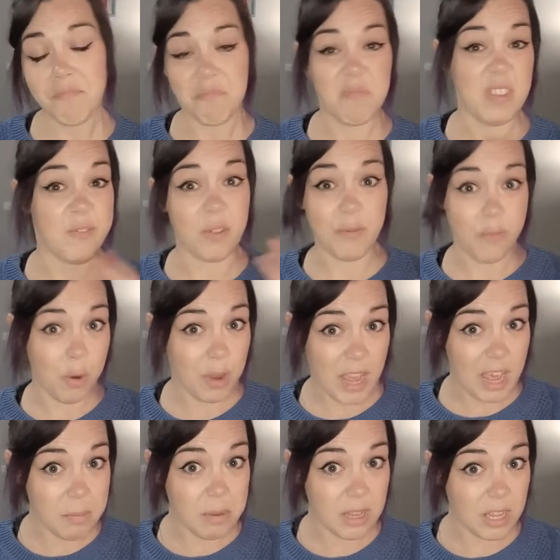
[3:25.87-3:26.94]
different
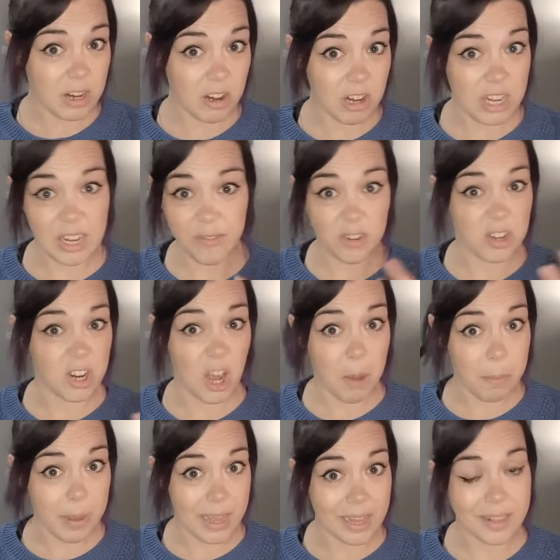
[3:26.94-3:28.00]
vocabulary, different
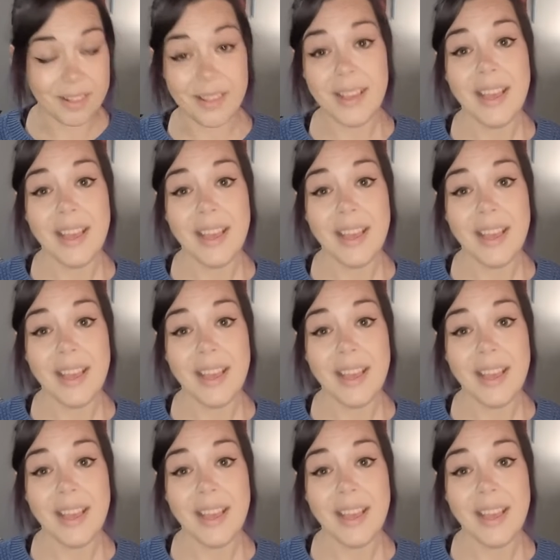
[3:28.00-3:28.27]
topics.